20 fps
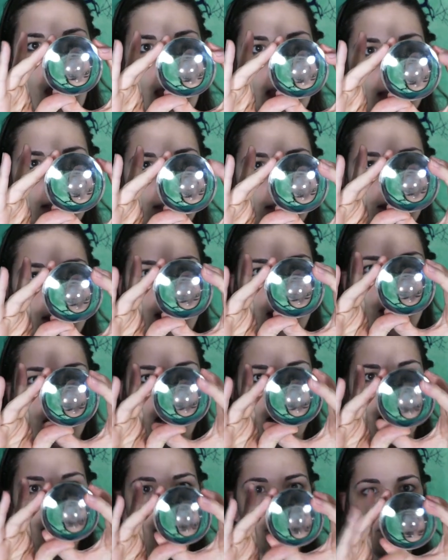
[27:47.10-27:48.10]
It's like
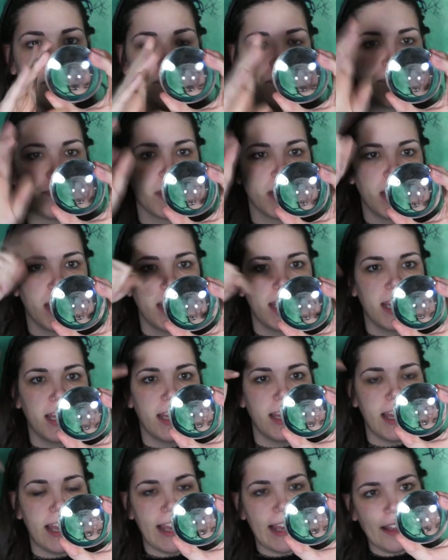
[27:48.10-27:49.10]
a,
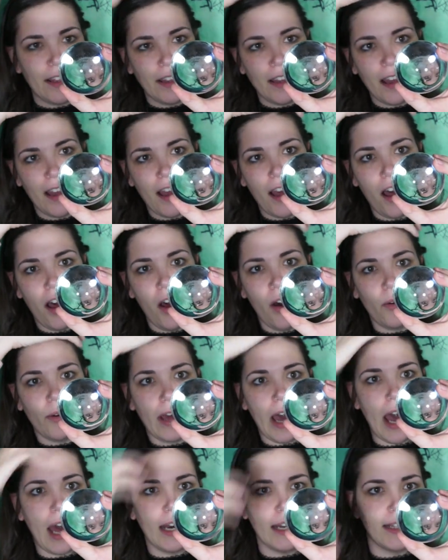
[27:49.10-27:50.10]
it, oh
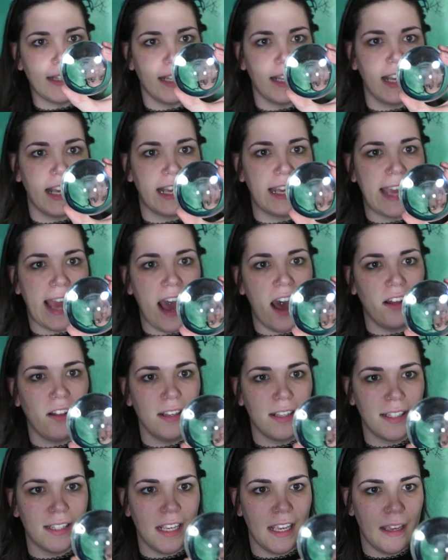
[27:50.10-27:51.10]
God, it's like a
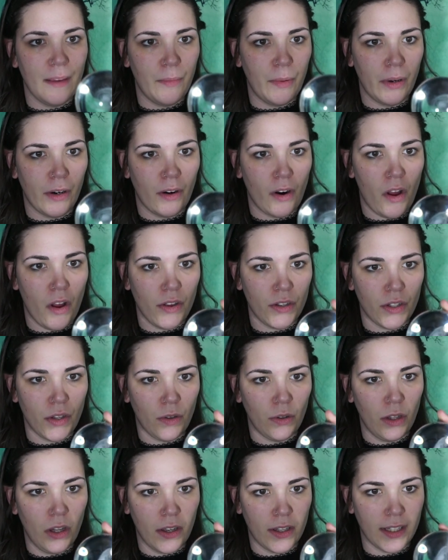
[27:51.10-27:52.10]
galaxy, but it
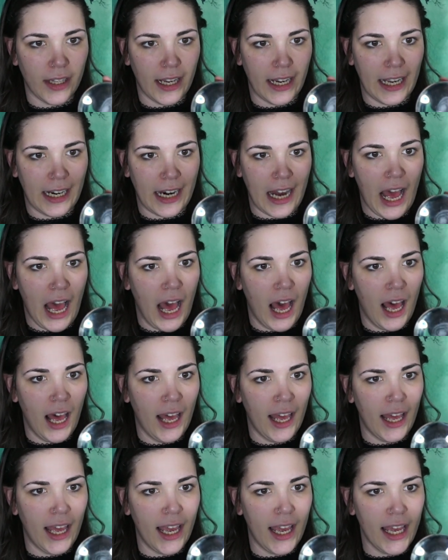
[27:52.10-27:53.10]
also looks like an
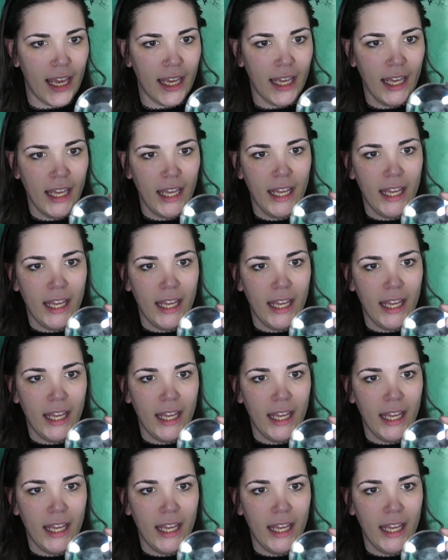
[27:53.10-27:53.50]
eye.